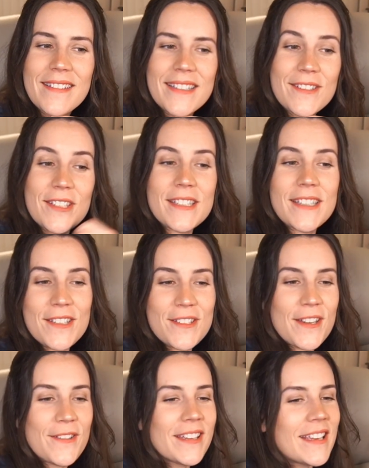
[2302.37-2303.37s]
So just to let
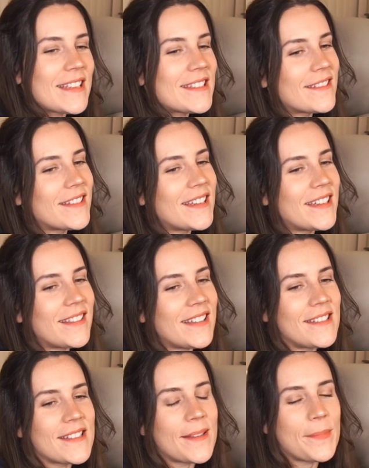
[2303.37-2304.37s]
you know, in case you didn't,
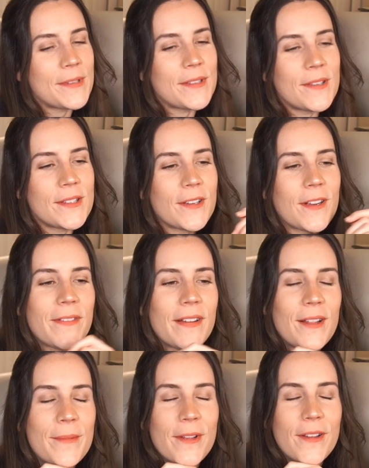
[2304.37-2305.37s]
these episodes are
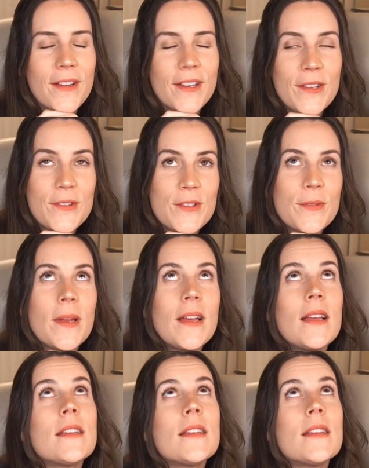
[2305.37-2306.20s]
available on YouTube,